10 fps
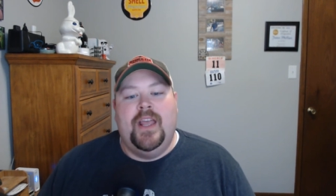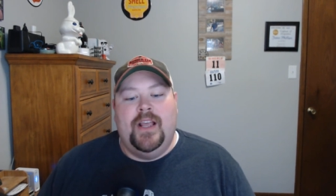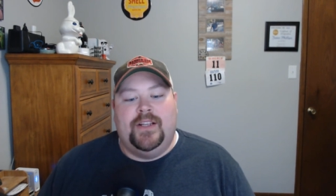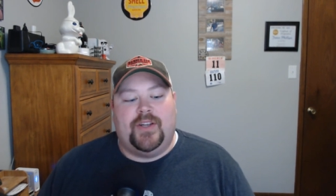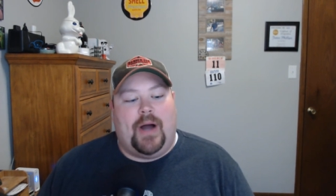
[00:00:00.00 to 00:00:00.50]

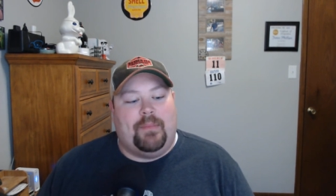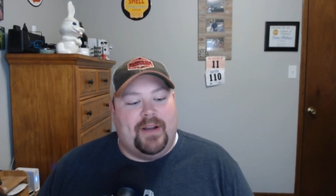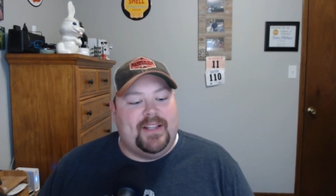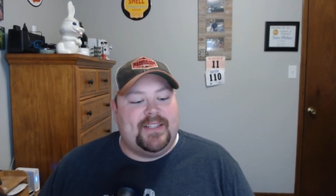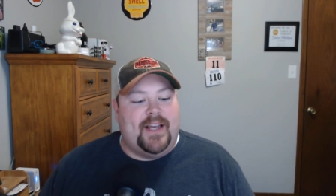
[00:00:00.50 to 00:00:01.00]
So I
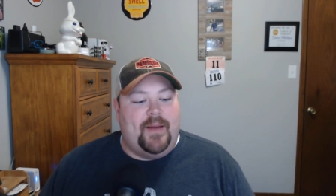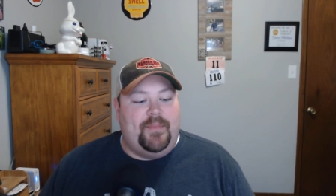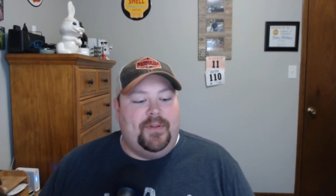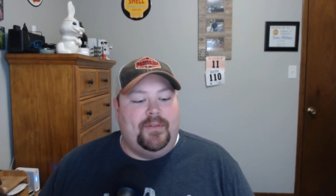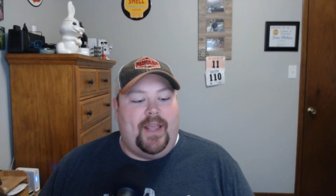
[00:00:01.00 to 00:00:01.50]
bring this
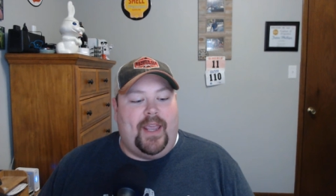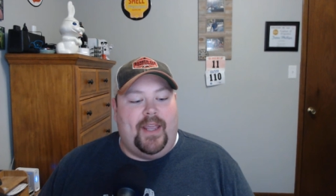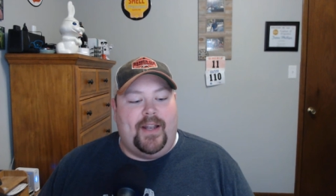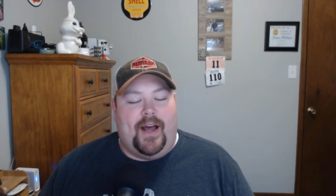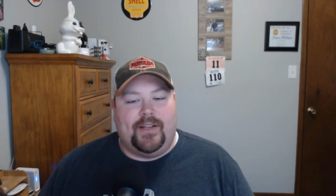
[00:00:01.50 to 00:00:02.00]
up
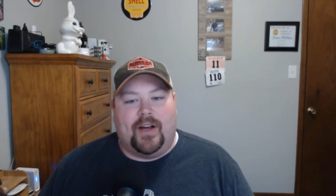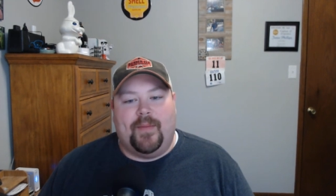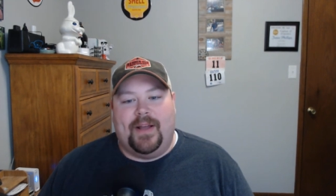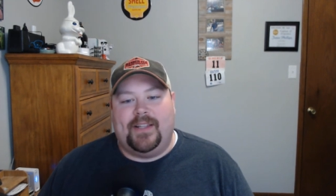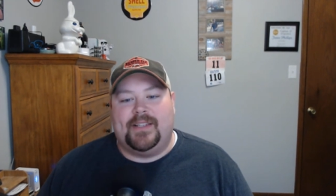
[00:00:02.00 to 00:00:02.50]
and i talk
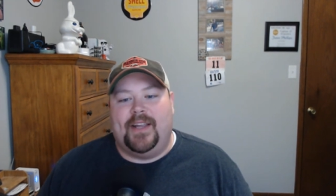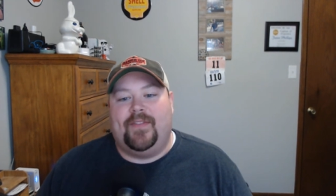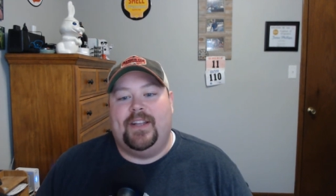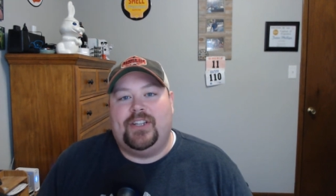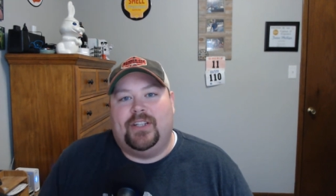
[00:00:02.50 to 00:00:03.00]
about this
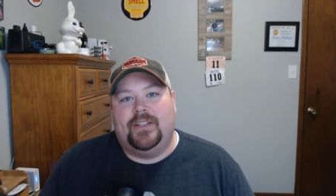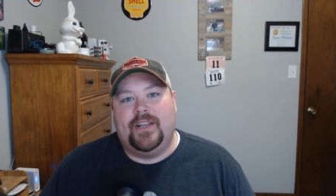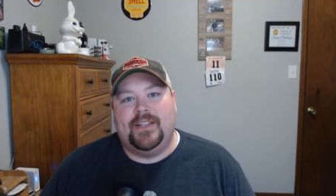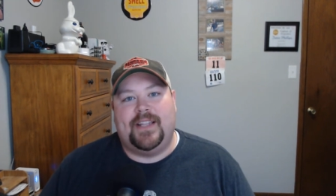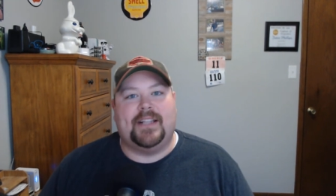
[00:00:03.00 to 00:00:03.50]
definition
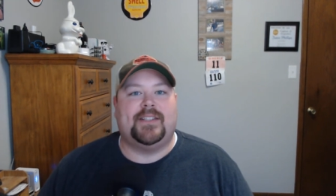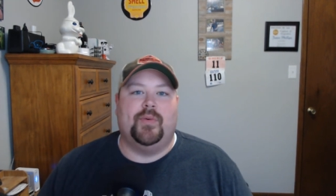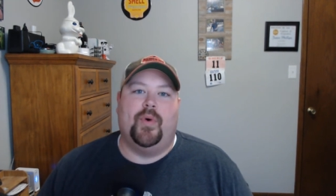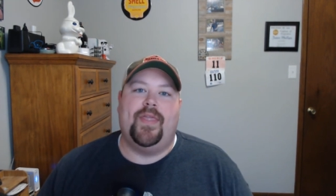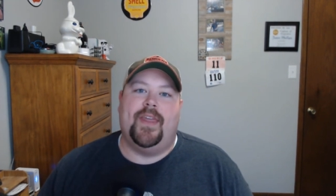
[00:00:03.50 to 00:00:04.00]
because that's the
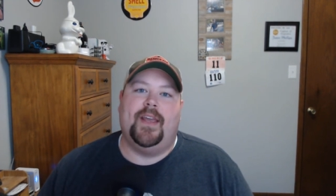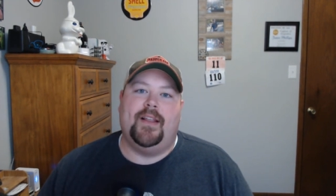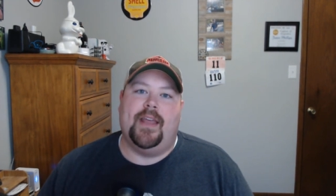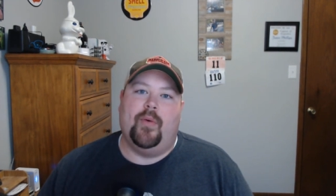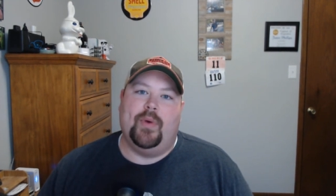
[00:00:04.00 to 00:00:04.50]
one
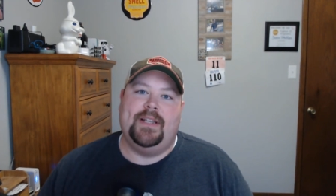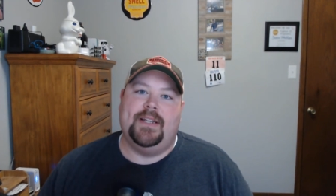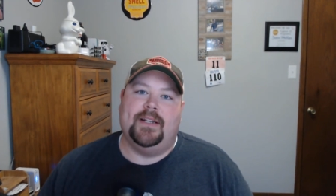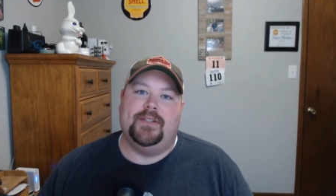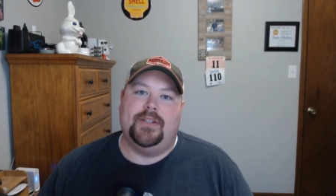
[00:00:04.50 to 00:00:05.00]
thing that we
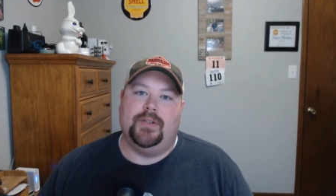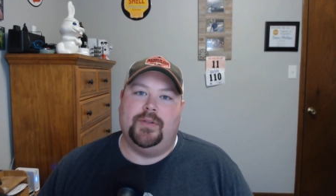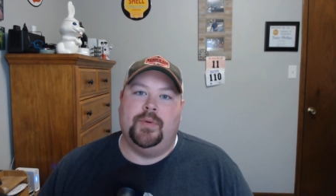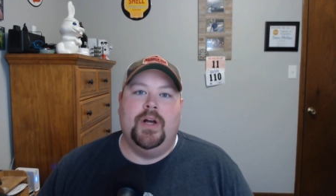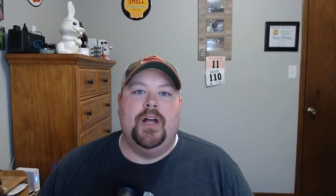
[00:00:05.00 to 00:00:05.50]
tend
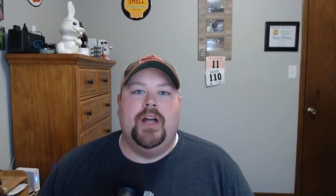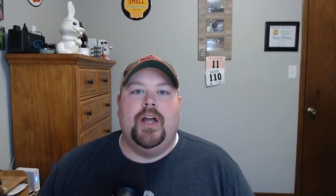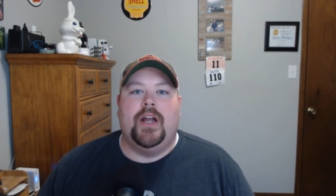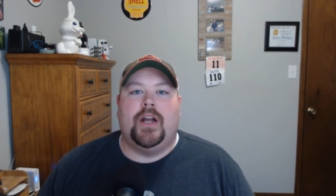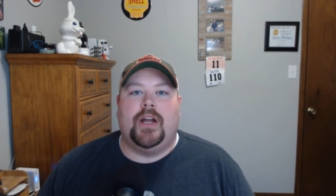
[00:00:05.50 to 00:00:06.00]
to
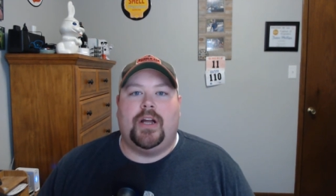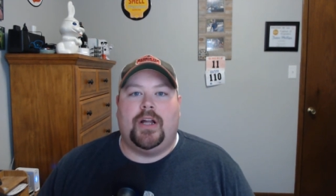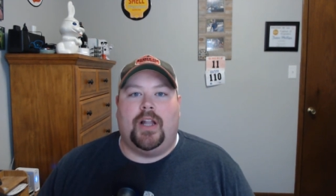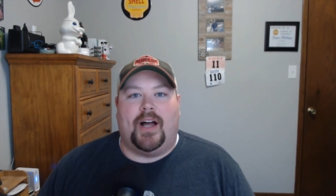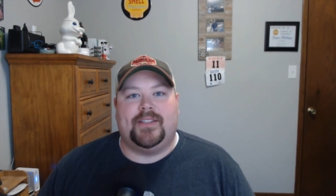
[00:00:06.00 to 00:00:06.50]

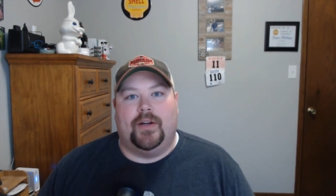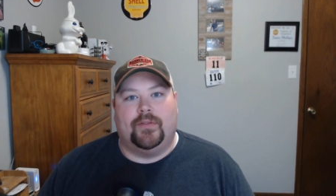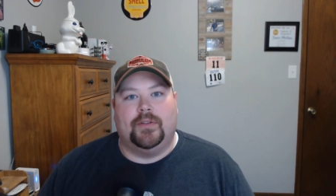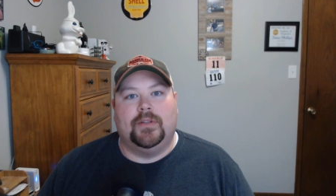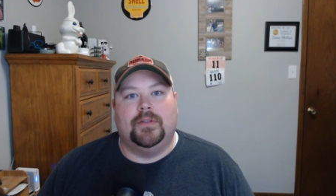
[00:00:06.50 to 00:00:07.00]
gloss
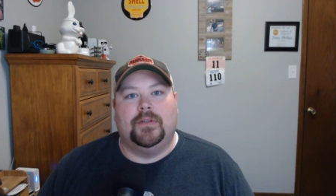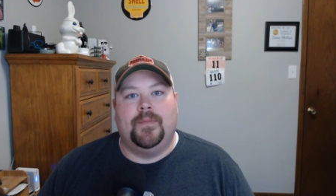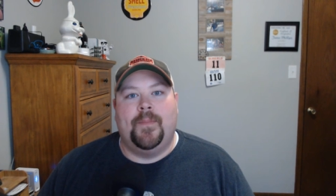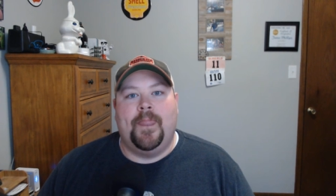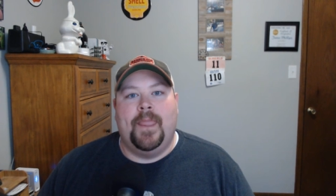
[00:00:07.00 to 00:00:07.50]
over.
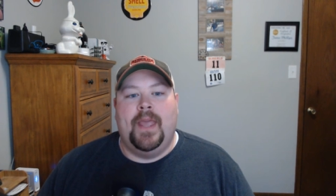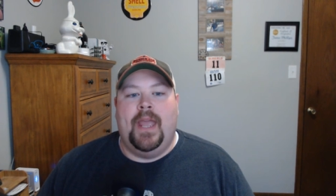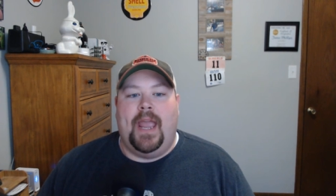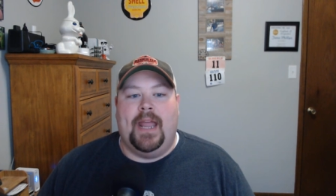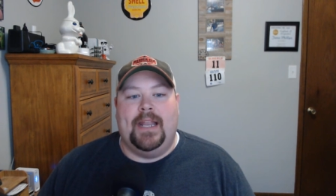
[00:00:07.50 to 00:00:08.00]

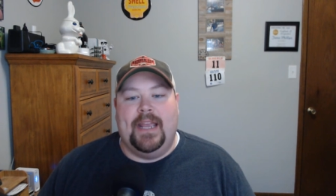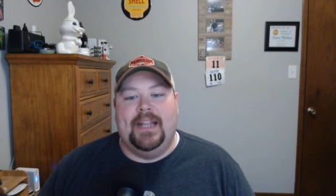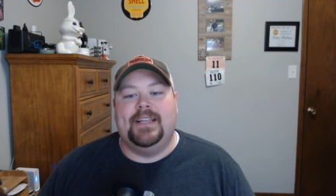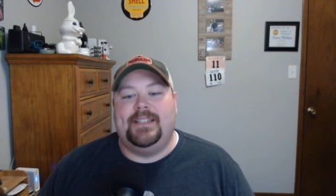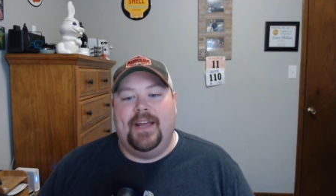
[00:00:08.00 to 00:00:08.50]
And it
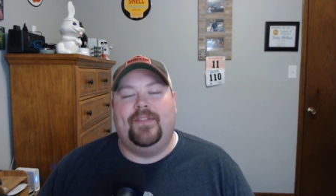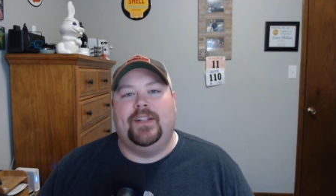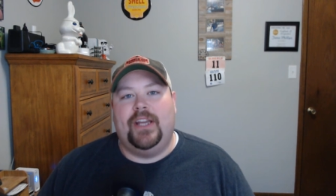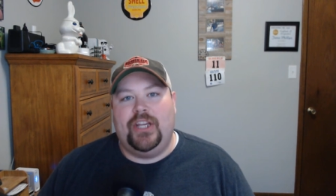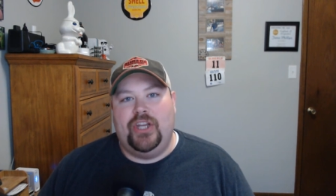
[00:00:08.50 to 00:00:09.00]
is
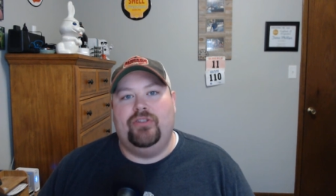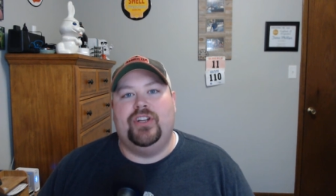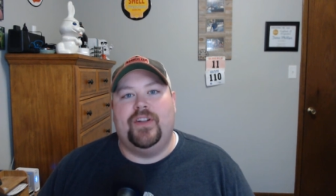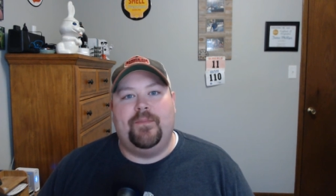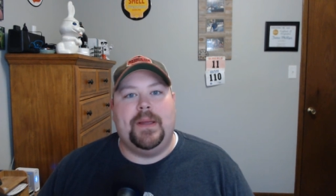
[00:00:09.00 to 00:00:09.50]
definitely a
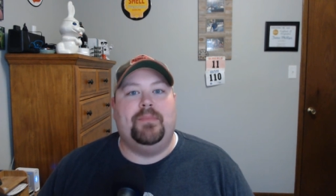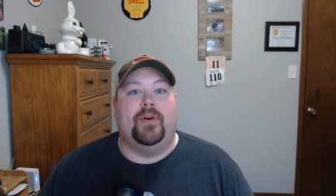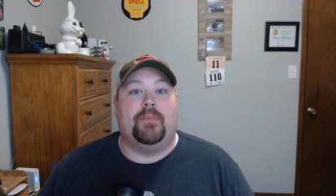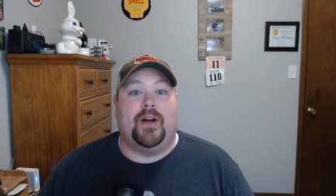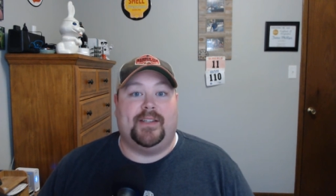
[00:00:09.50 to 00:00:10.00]
union of people
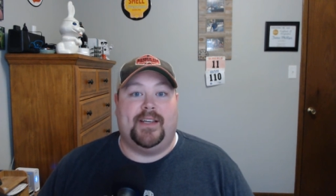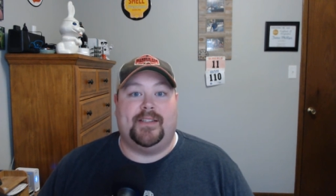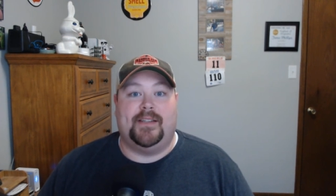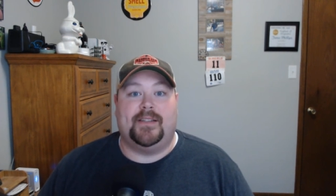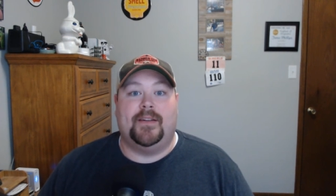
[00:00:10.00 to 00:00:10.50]
and
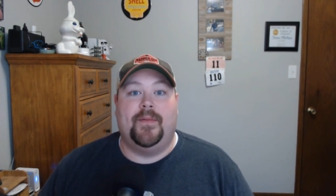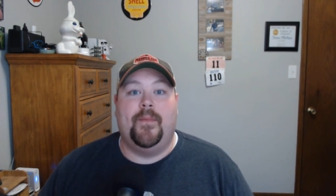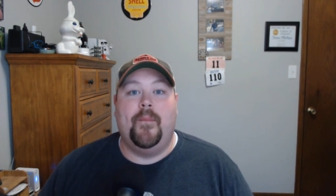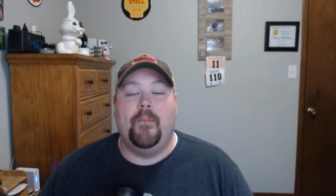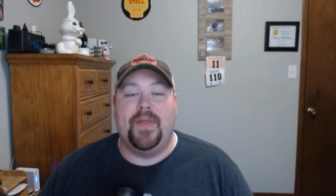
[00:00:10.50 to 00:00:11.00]
processes.
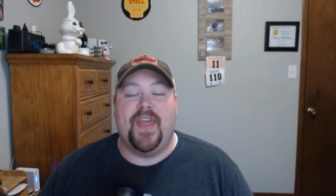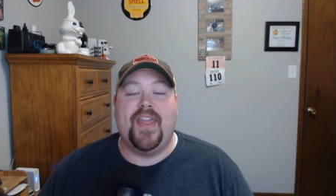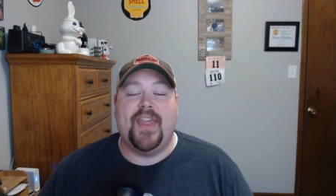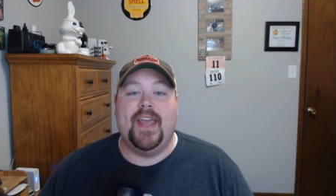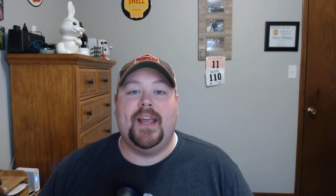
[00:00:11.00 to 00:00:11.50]
But the
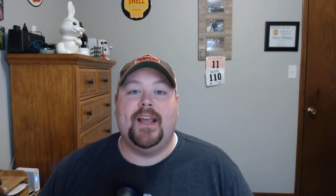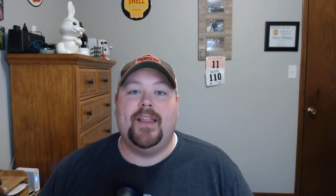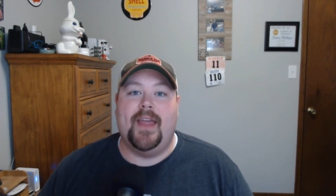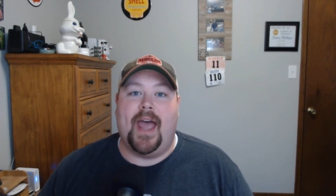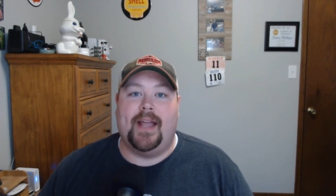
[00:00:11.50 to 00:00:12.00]
thing
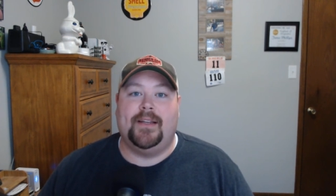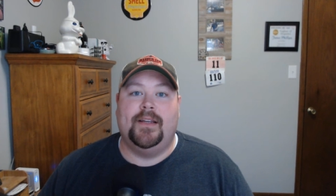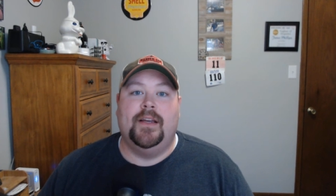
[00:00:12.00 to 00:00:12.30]
that